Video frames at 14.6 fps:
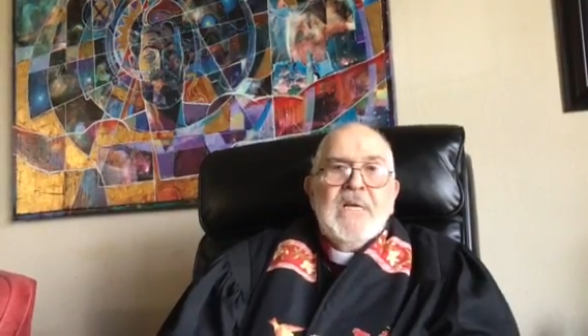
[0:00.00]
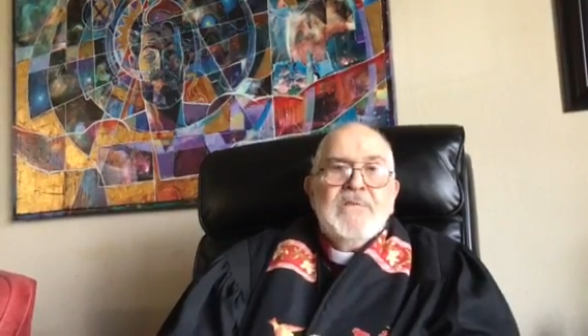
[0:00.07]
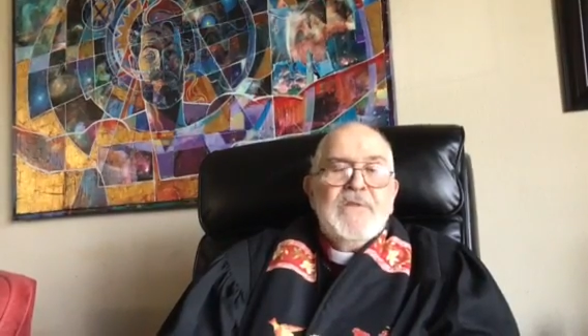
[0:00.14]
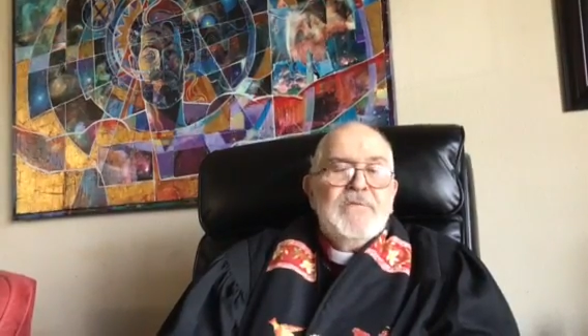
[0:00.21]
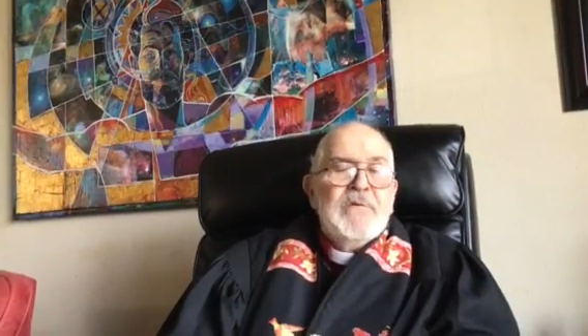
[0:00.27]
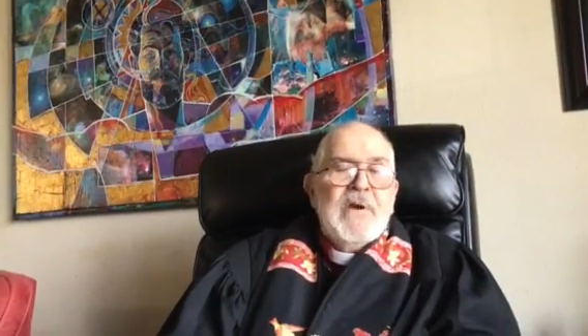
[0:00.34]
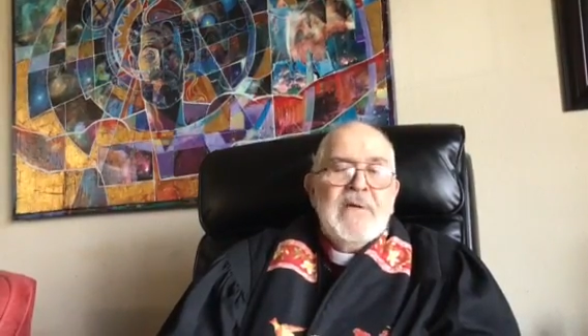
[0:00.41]

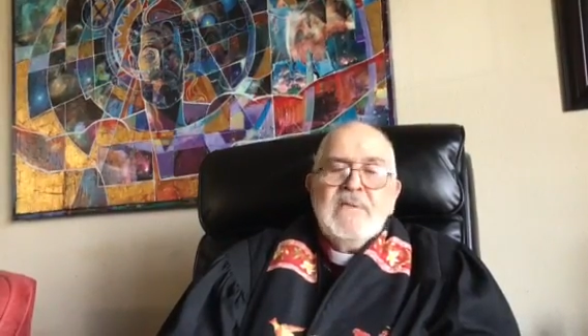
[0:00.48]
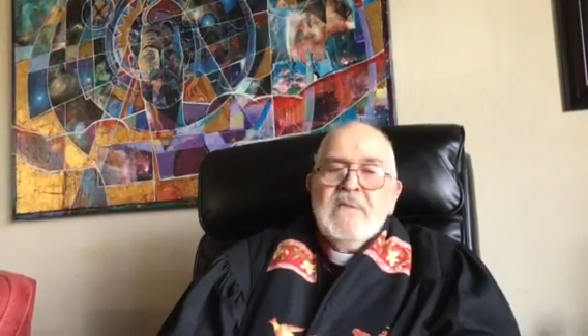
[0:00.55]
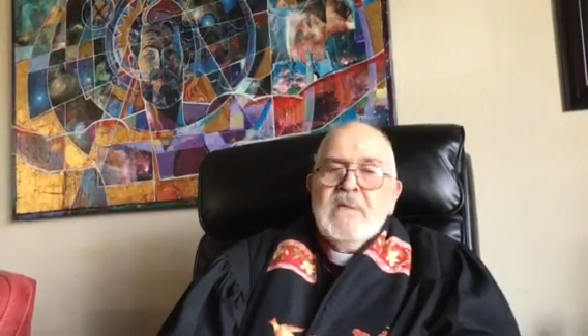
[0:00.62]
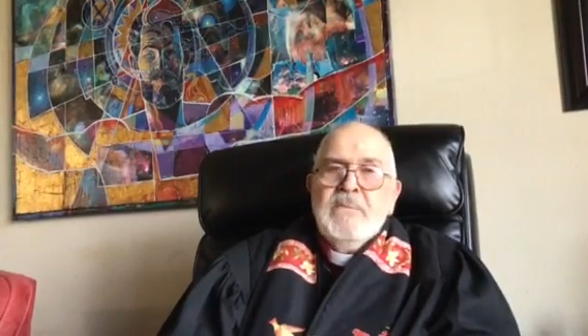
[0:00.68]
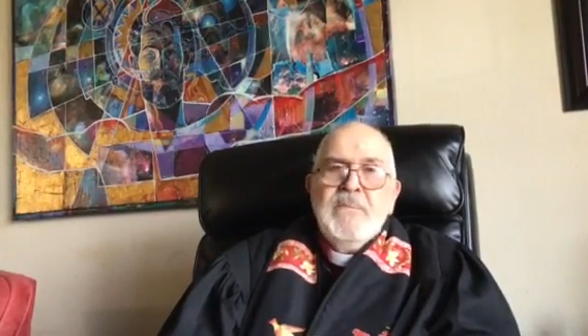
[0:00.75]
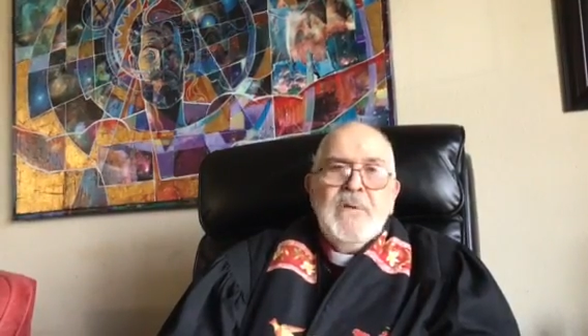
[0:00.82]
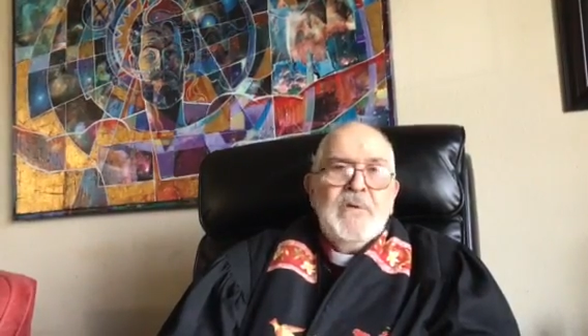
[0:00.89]
The trans
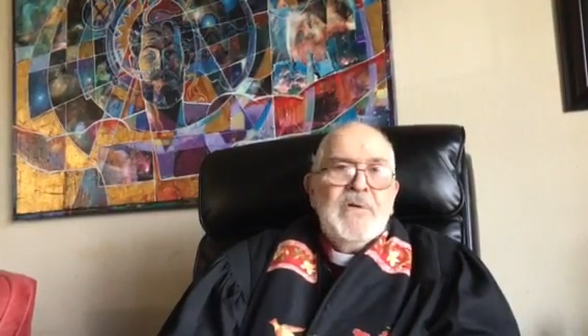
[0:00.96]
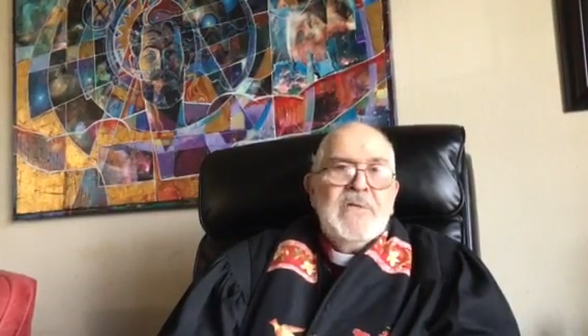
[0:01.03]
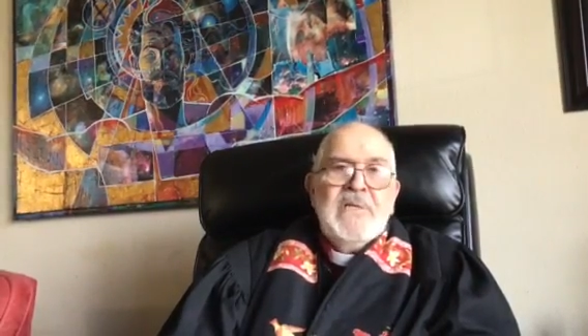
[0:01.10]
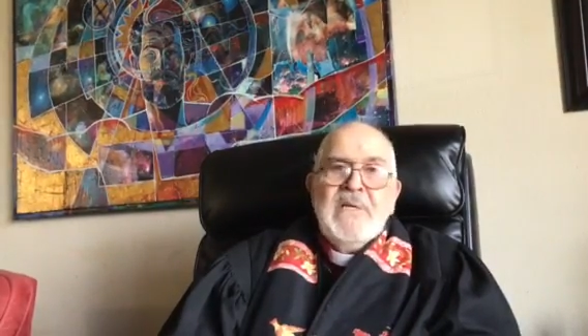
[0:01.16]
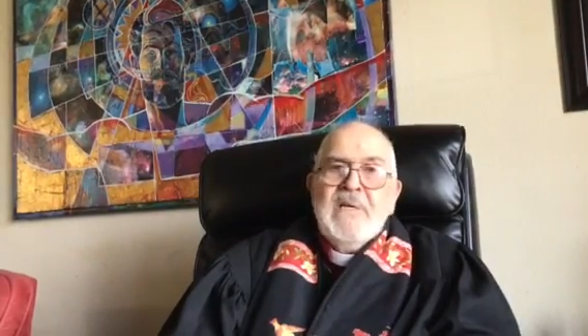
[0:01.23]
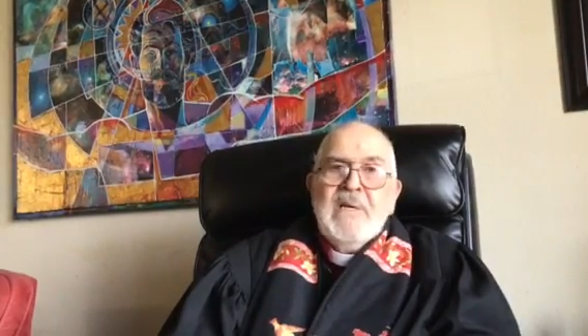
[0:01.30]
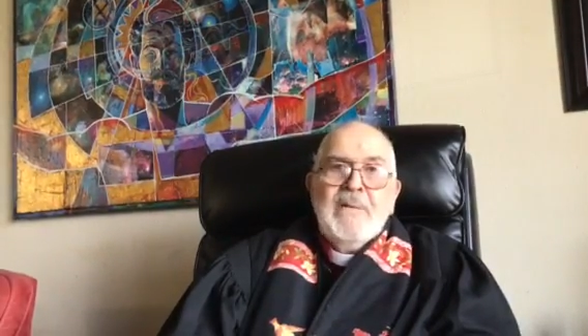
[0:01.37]

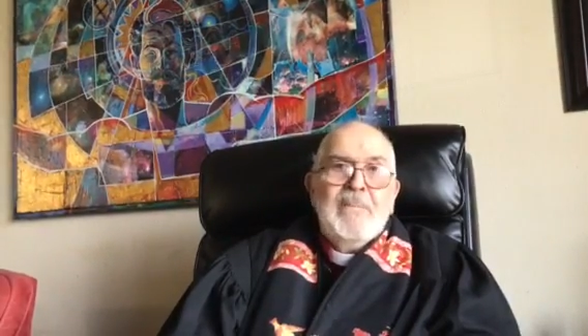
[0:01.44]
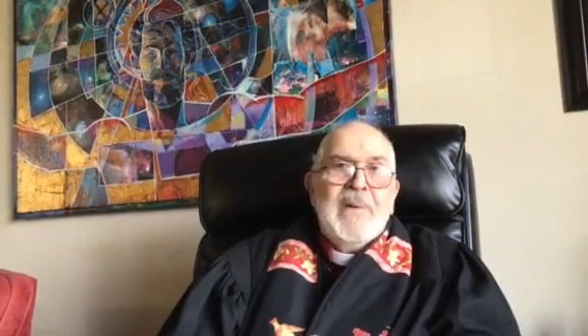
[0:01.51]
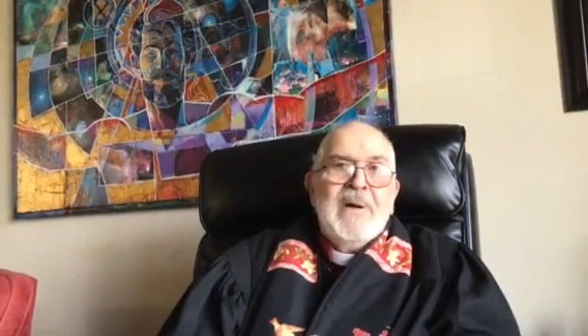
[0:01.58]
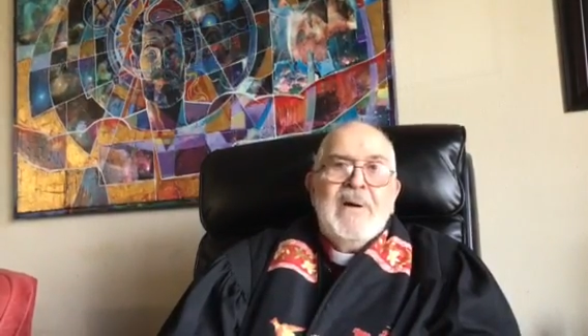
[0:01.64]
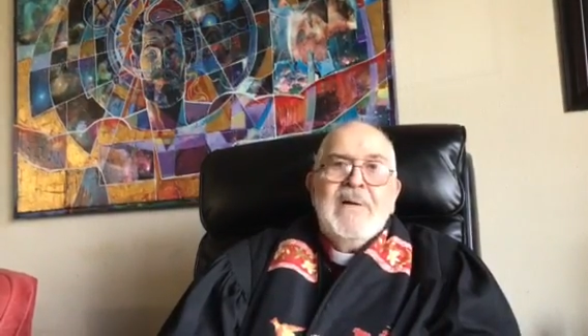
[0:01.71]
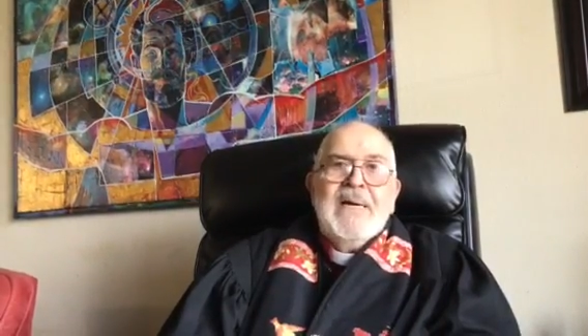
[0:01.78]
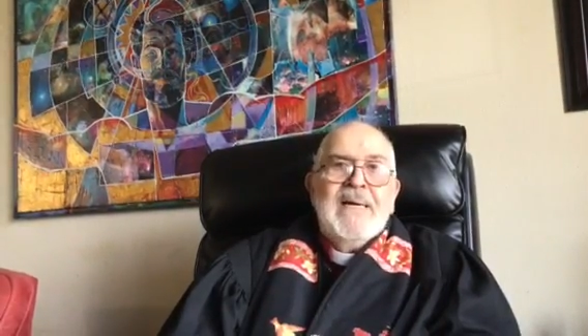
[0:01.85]
community in
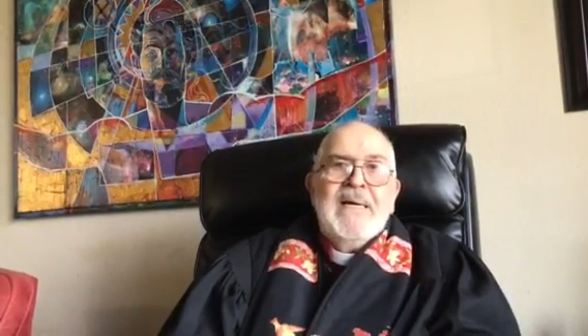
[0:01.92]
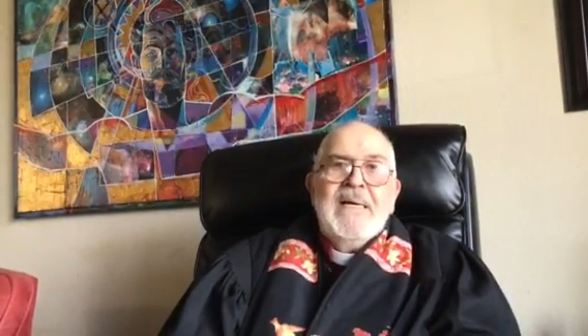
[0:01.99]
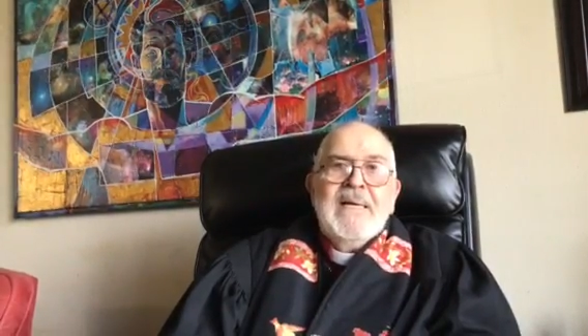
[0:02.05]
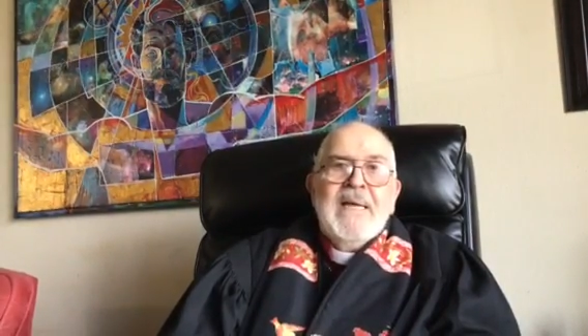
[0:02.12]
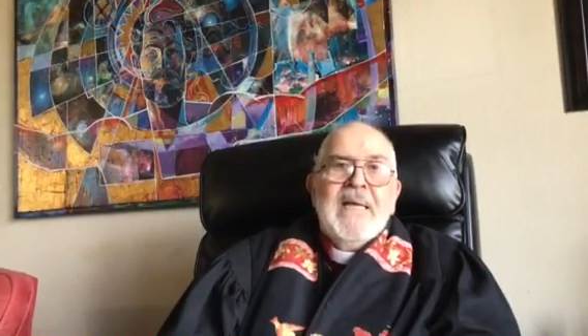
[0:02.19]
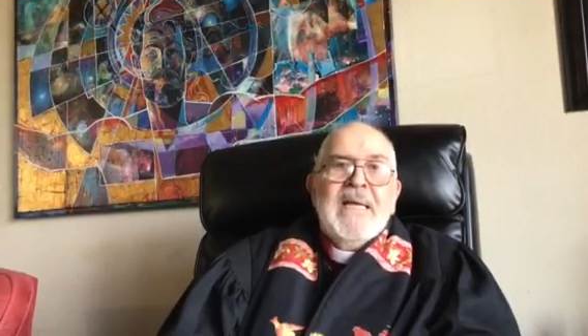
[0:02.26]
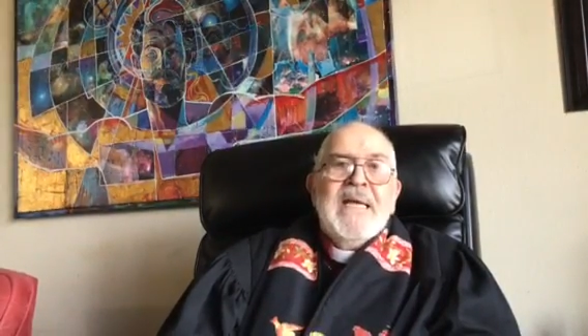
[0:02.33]
America,
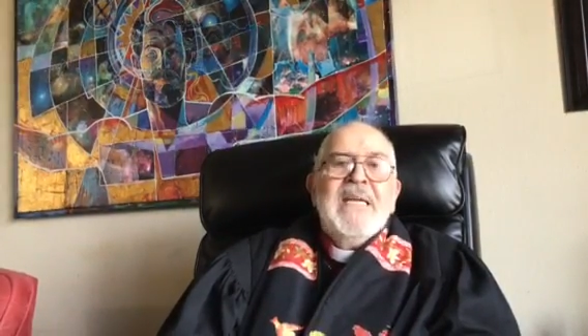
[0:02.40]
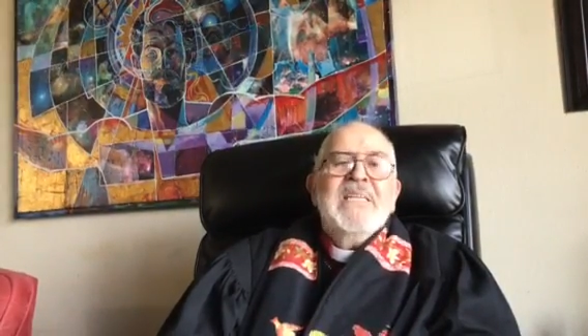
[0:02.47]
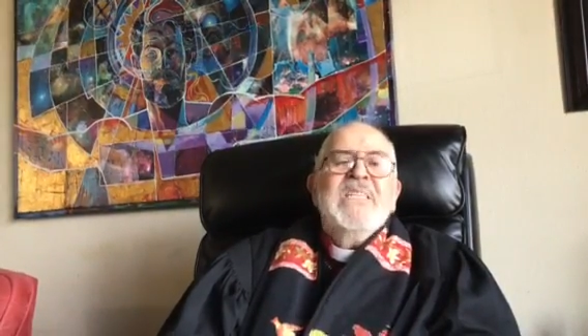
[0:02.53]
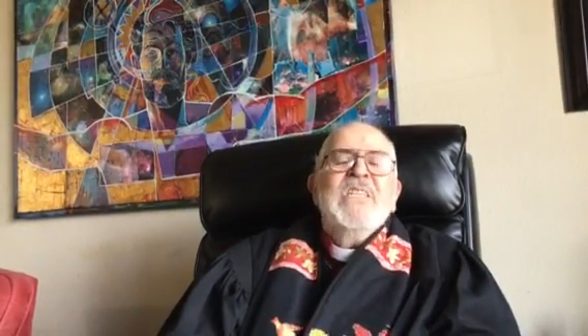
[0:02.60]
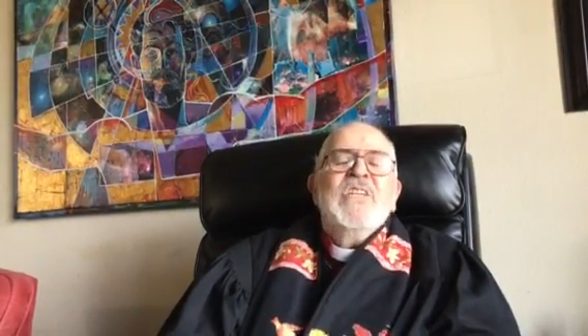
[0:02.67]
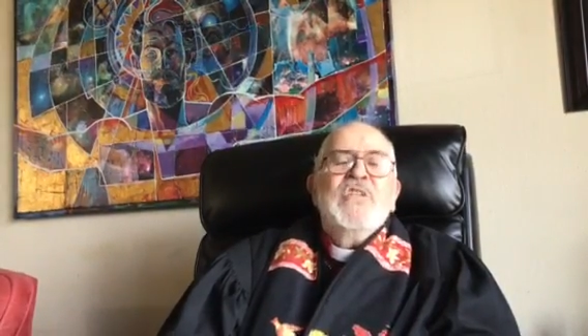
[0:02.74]
it is a